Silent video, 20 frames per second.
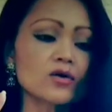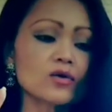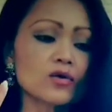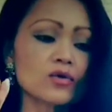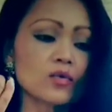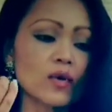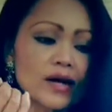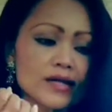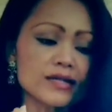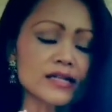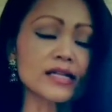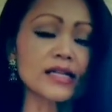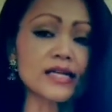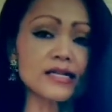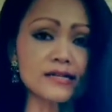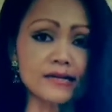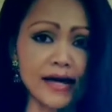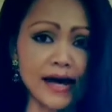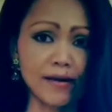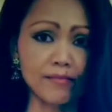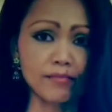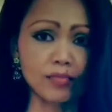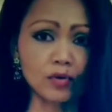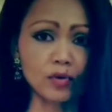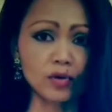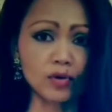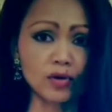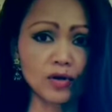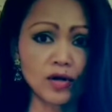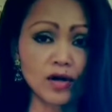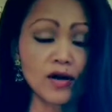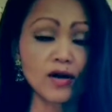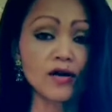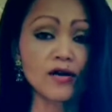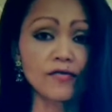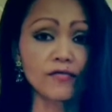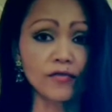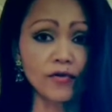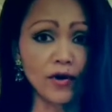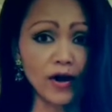who was an example
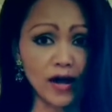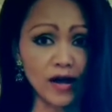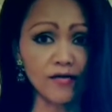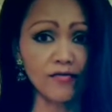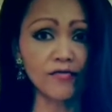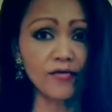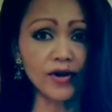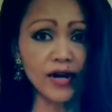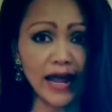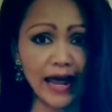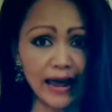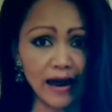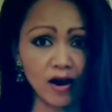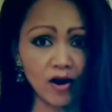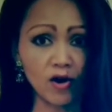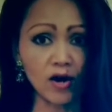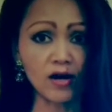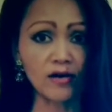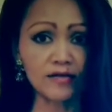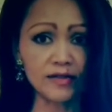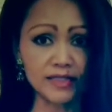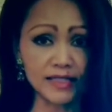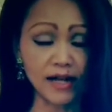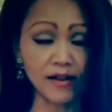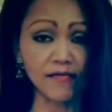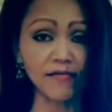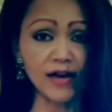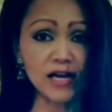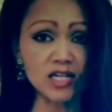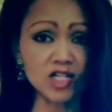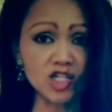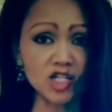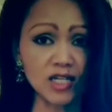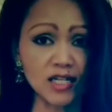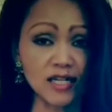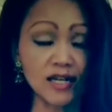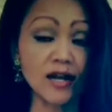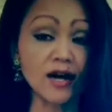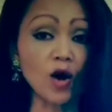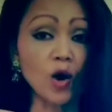for every heir of
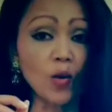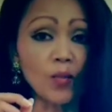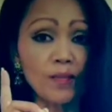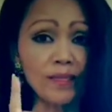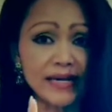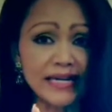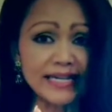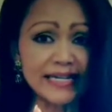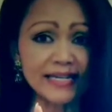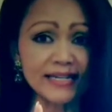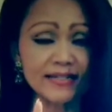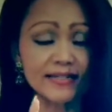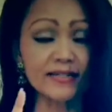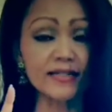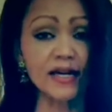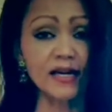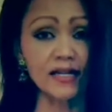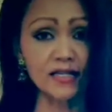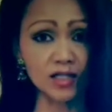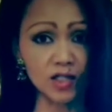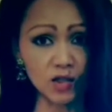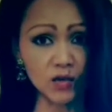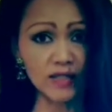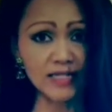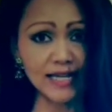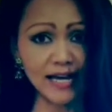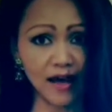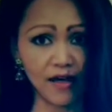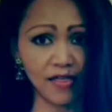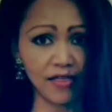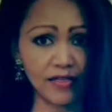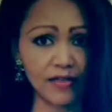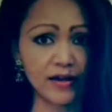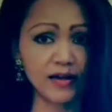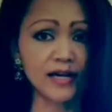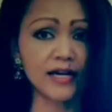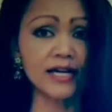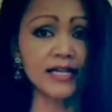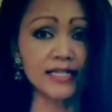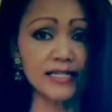salvation, obedience unto death,
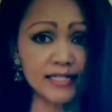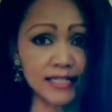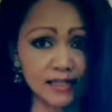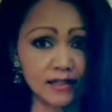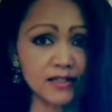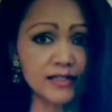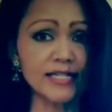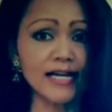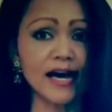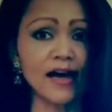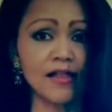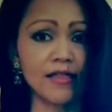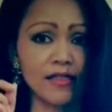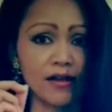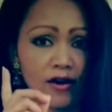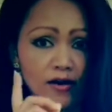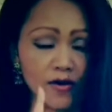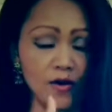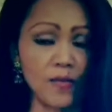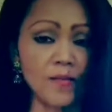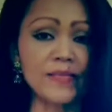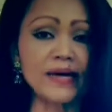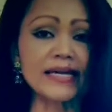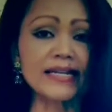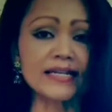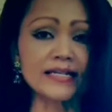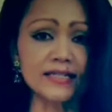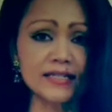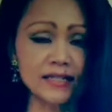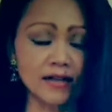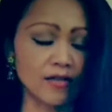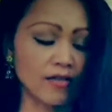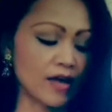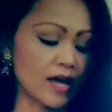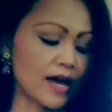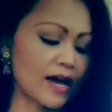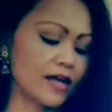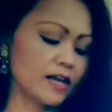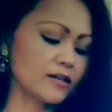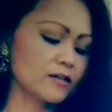until death, obedience till
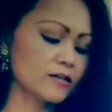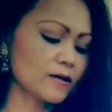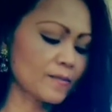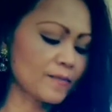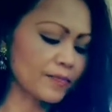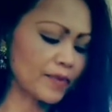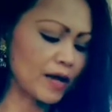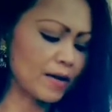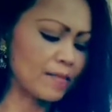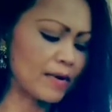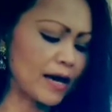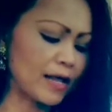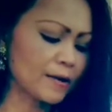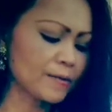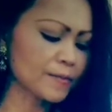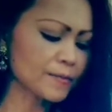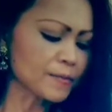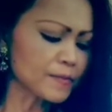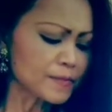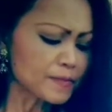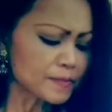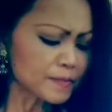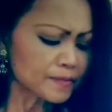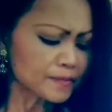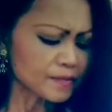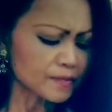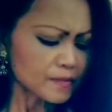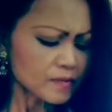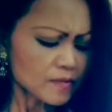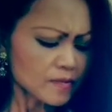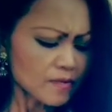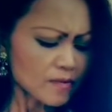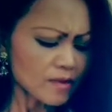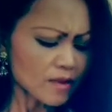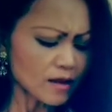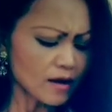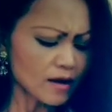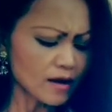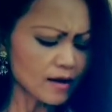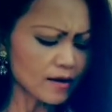the end. Amen.
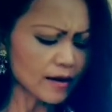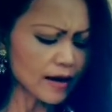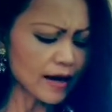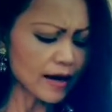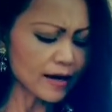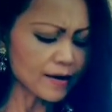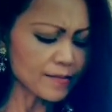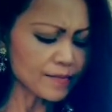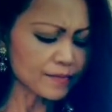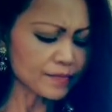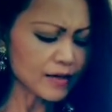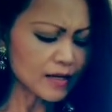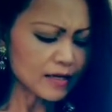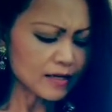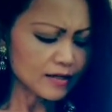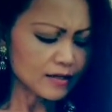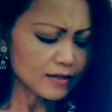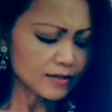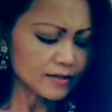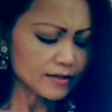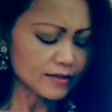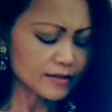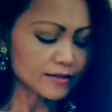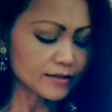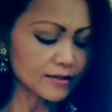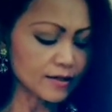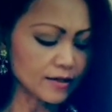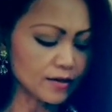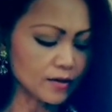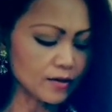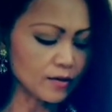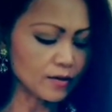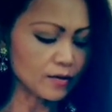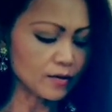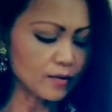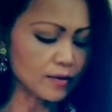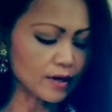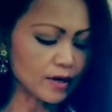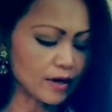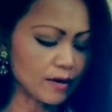All right. So,
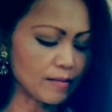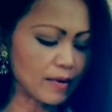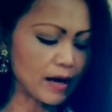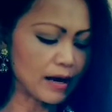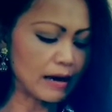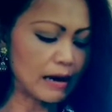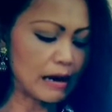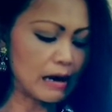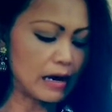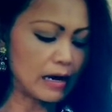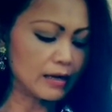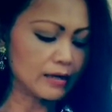where am I